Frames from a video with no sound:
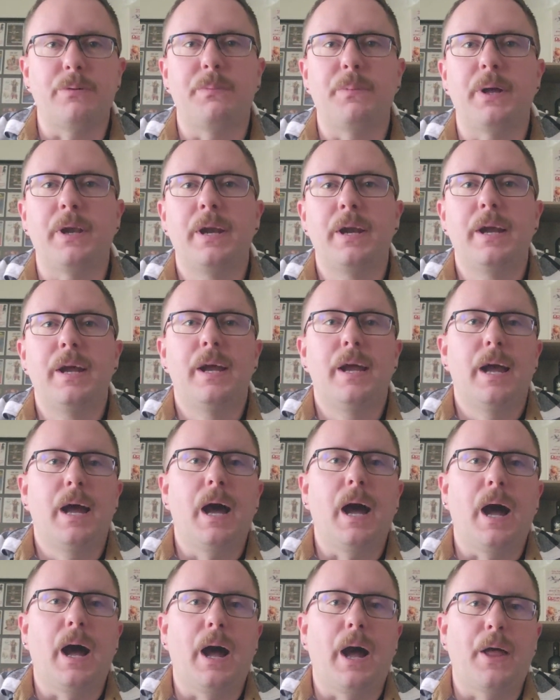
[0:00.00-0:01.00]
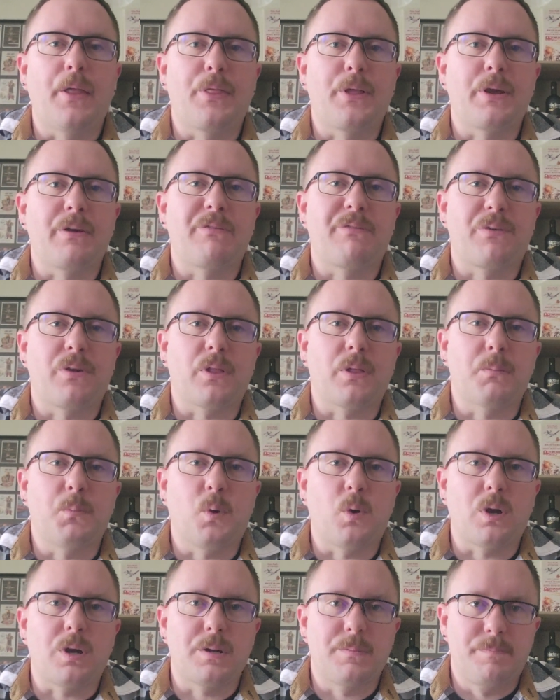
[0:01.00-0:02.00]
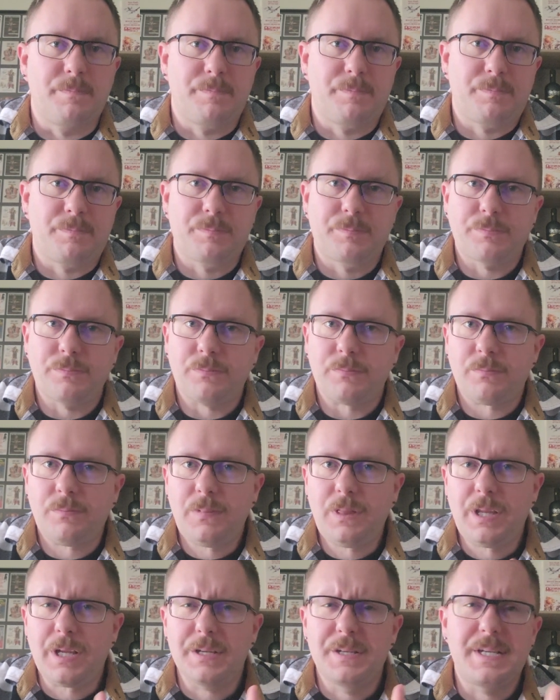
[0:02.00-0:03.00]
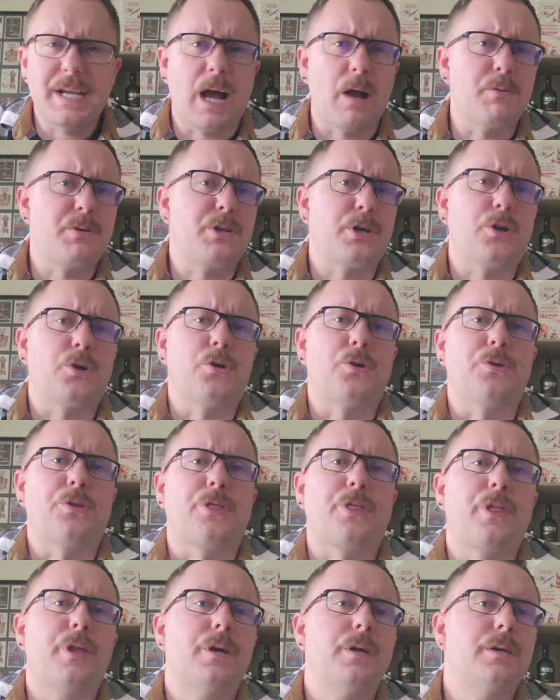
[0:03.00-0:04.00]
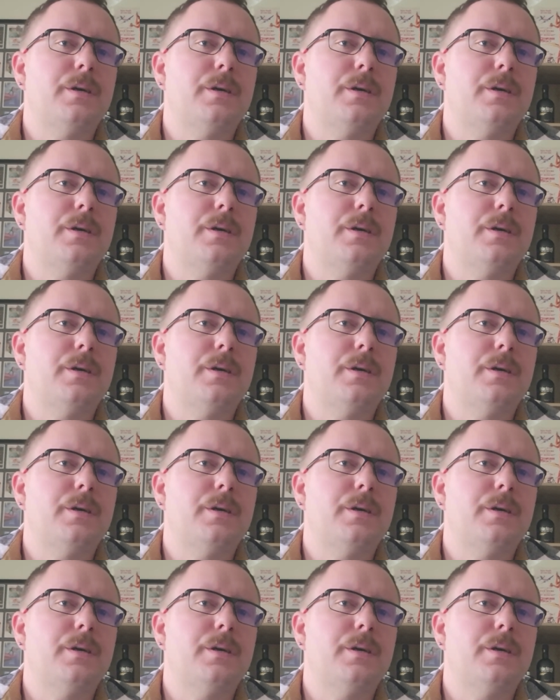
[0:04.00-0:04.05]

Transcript: But I think for the more down-to-earth,